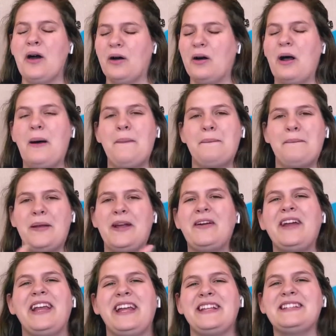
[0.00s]

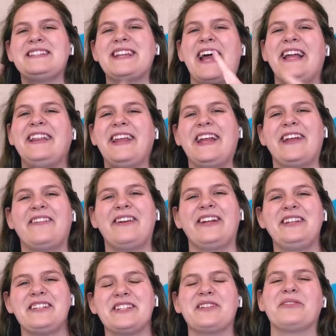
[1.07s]
American Sign
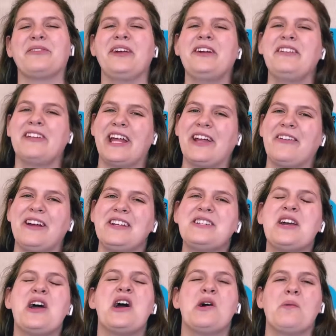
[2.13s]
Language is a real language
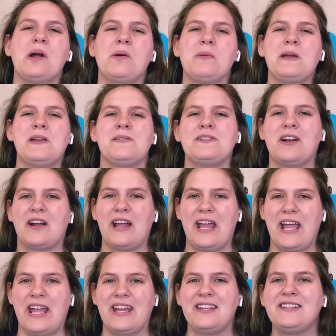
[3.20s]
where we use our
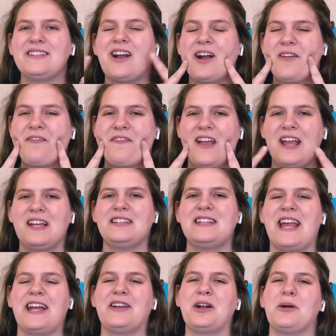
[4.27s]
hands, our face,
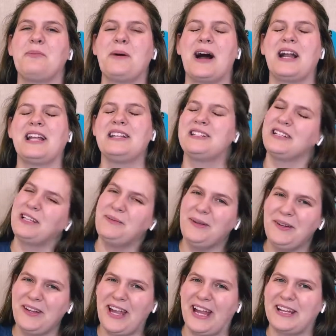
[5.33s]
and our body to
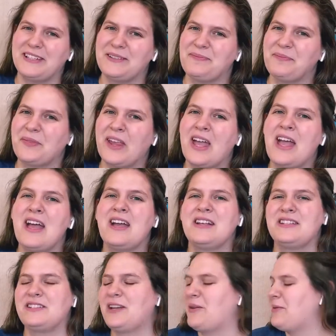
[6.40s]
communicate.
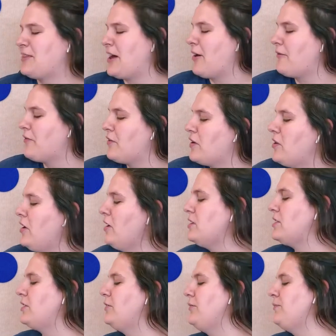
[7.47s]
So without further
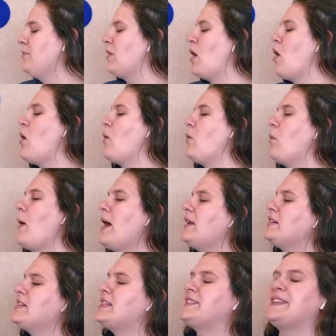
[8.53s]
ado, what
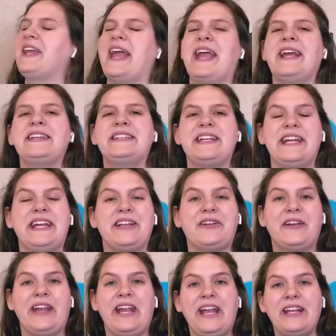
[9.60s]
does an
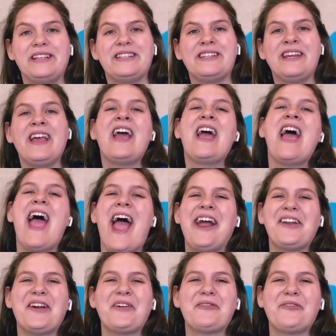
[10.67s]
anteater eat? And
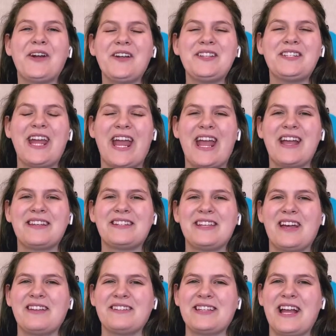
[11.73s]
our first
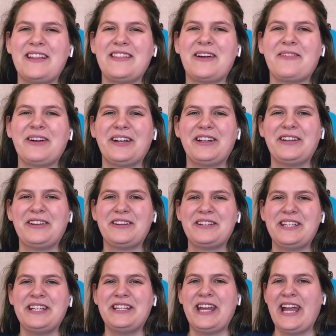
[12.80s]
ASL sign that we're going to learn
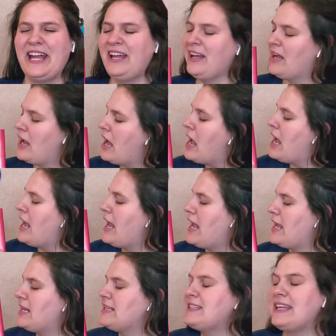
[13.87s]
today
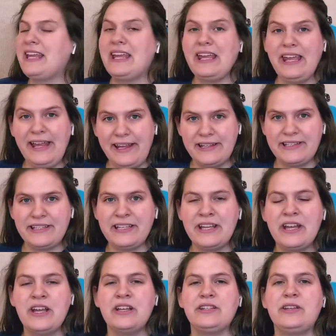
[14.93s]
is eat.
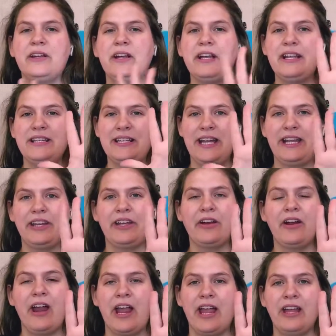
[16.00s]
So you're going to take
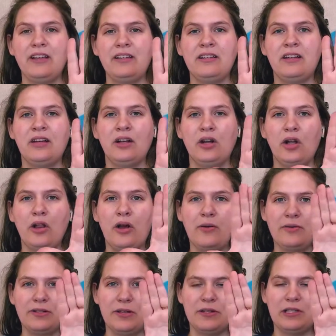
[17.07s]
your hand,
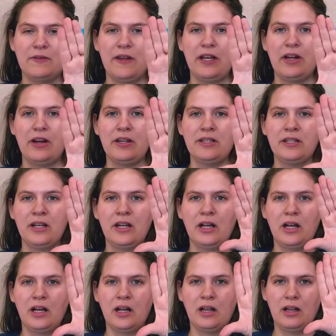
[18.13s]
close those fingers,
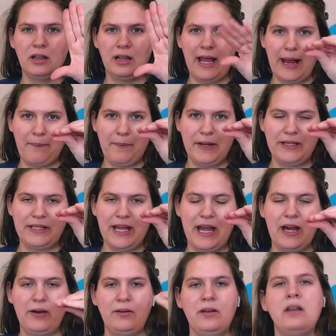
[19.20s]
clamp it
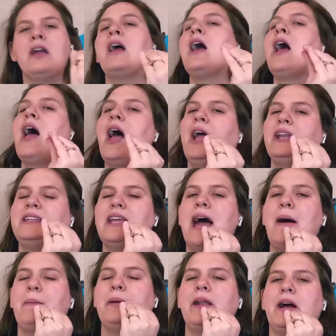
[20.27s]
down, and
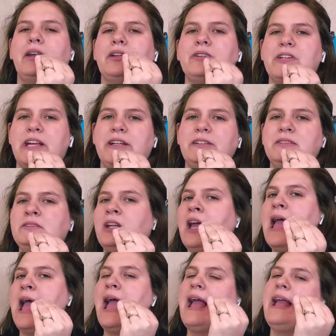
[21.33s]
tap it on your chin.
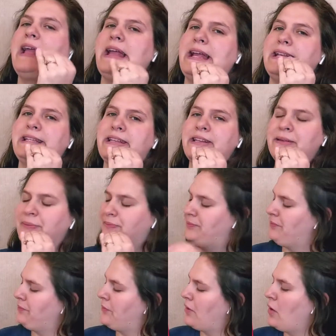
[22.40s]
Eat.
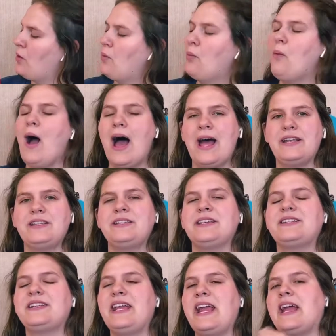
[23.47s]
What does
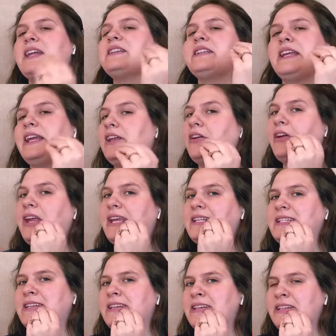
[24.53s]
an anteater
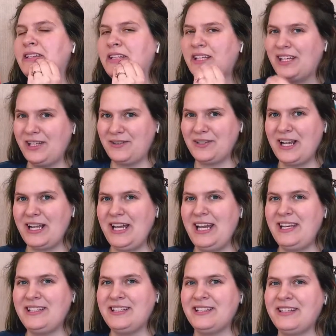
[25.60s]
eat? Can you sign
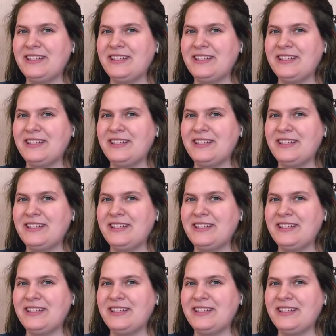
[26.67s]
eat?